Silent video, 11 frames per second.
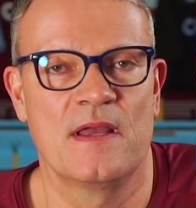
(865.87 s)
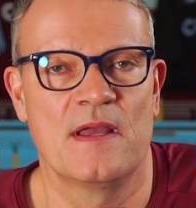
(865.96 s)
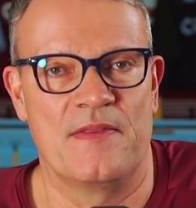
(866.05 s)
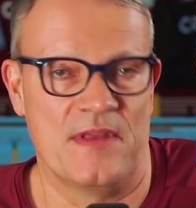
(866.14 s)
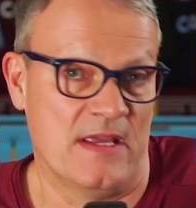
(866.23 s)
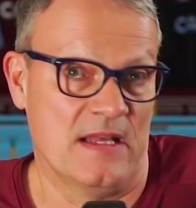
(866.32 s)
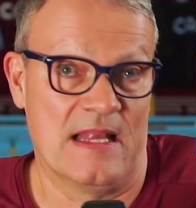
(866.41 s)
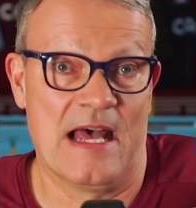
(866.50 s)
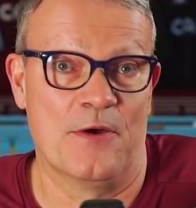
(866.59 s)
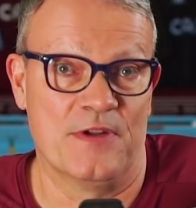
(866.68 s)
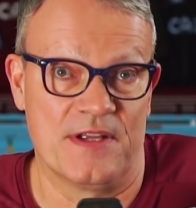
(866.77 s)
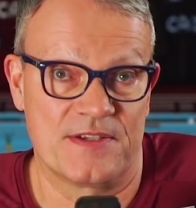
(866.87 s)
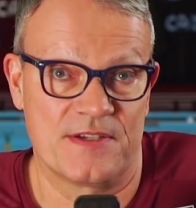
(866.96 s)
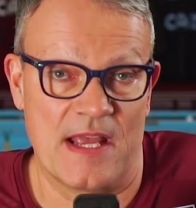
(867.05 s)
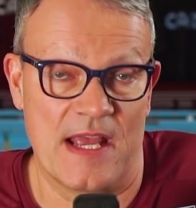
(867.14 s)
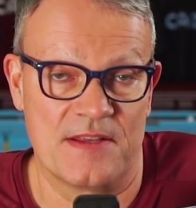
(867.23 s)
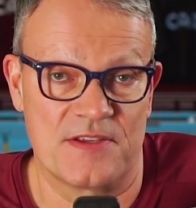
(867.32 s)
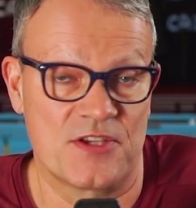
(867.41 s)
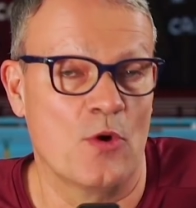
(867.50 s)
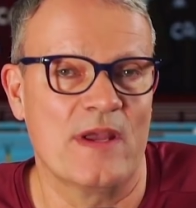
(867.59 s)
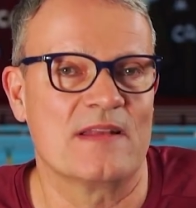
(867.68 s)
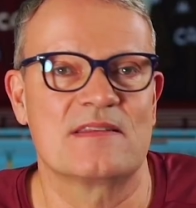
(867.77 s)
and they allowed it. And
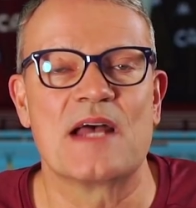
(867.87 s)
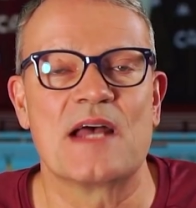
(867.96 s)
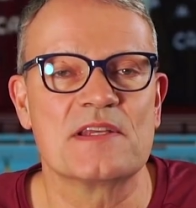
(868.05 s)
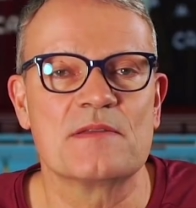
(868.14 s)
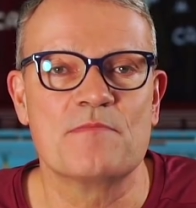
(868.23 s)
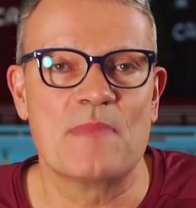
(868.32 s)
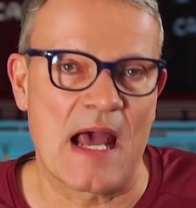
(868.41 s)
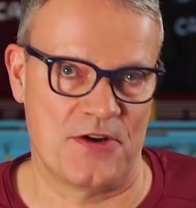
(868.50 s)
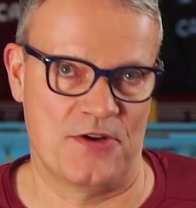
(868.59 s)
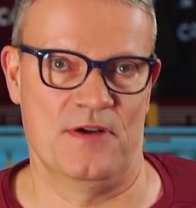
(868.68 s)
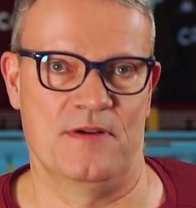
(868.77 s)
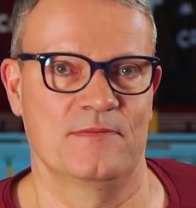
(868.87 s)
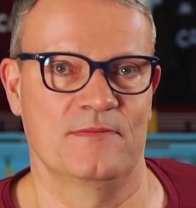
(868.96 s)
so it doesn't matter